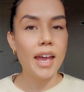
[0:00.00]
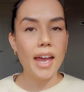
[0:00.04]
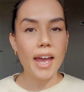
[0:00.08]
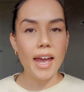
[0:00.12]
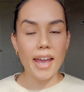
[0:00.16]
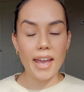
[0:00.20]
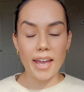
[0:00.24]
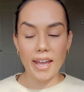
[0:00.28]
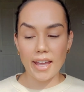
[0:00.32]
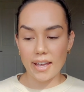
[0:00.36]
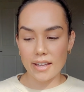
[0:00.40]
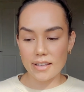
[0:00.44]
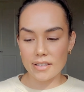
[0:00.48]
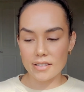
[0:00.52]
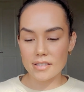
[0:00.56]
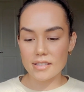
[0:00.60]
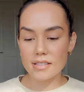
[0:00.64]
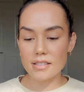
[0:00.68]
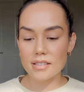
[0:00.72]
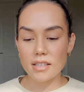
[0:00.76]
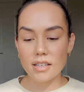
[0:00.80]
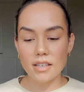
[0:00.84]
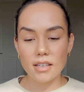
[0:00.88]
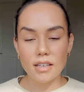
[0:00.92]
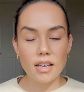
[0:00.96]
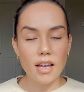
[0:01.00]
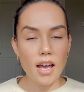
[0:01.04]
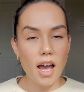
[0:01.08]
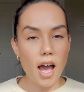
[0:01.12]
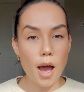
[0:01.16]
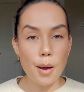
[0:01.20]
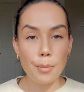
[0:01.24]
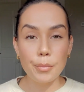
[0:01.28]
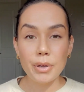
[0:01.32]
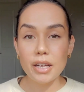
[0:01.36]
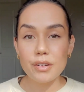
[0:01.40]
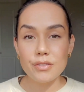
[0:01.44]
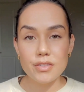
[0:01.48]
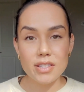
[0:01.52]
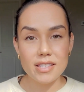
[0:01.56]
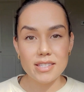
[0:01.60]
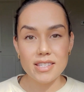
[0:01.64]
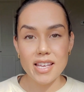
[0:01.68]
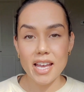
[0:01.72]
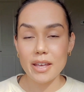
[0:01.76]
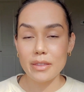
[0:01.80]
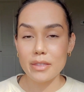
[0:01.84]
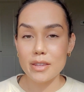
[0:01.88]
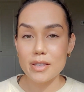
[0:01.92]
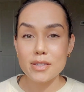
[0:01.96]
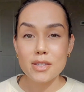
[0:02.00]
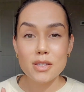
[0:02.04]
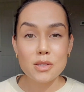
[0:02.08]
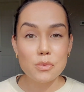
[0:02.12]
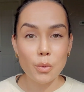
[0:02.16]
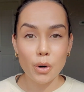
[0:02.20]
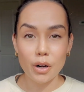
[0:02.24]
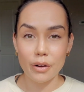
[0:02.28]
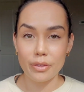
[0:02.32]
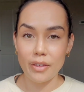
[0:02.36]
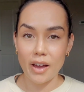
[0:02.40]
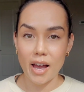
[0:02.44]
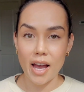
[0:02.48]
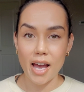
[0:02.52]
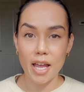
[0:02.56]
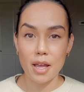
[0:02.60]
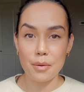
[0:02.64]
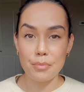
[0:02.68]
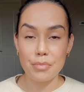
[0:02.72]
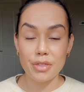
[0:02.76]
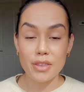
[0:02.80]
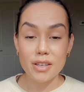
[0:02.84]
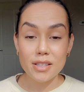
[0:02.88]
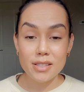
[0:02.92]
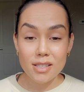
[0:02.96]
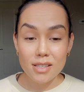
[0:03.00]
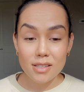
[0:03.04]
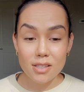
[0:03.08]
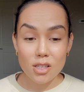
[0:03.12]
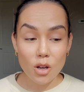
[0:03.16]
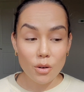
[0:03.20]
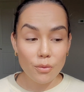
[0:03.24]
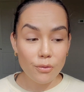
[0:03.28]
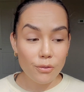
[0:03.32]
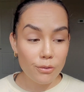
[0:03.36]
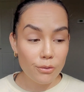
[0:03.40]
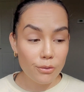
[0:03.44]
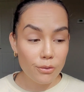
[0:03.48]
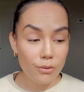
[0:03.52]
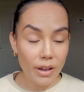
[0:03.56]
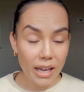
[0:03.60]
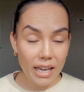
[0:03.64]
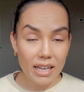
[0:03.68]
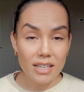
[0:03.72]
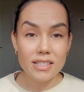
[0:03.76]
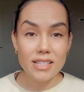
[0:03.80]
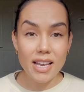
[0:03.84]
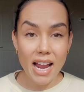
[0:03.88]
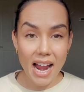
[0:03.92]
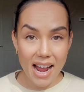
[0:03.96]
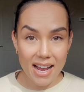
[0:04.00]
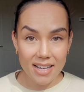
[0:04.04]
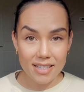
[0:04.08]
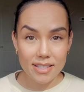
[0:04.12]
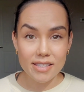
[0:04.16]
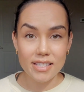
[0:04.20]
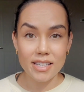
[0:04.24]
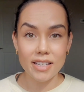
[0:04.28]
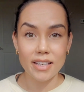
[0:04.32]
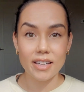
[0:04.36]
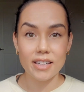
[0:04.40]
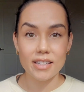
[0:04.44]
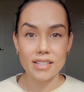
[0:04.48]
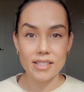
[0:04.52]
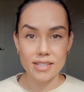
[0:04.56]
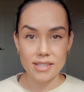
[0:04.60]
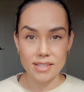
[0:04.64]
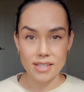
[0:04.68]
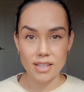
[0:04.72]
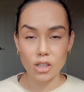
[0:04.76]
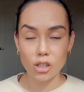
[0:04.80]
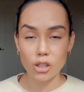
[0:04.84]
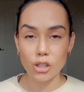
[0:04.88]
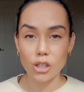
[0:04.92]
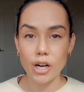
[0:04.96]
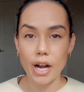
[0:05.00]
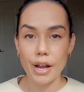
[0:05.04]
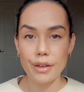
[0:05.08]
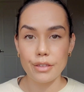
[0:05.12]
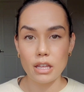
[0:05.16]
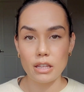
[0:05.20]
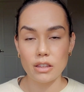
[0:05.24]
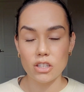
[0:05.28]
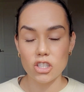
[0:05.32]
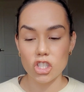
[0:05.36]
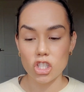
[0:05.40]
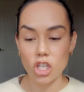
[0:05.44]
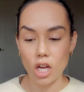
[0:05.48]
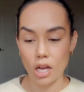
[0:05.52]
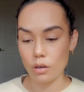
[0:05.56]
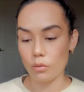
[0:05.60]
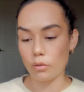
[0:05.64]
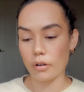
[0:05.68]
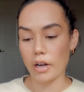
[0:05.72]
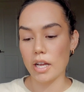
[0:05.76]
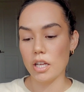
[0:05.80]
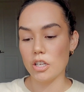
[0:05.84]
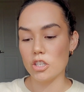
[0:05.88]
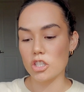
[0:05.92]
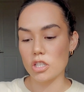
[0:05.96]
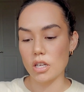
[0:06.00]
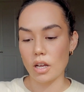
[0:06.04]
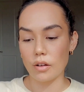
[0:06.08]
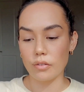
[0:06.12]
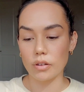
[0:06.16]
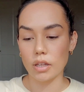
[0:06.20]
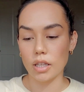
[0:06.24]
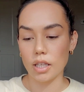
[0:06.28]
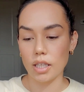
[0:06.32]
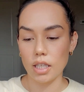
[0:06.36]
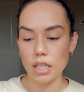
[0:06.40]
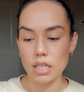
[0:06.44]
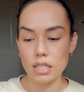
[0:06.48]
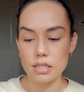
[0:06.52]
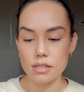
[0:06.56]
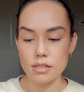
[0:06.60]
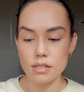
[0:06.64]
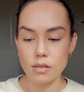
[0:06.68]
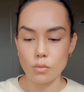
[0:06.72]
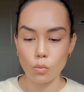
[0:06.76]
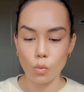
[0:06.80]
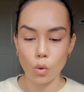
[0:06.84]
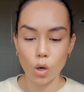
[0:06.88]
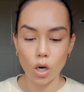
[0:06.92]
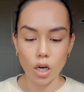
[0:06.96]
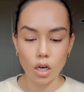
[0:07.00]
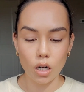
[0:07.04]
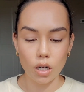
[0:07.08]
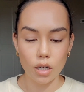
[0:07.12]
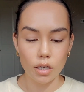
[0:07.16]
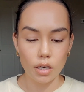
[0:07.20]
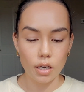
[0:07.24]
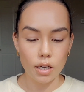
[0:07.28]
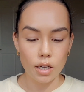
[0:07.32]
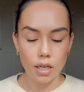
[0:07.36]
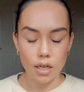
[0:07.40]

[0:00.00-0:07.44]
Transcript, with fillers: And I'm gonna have to say, this is worth the hype. This is a fantastic concealer. I think the shade range definitely needs some work.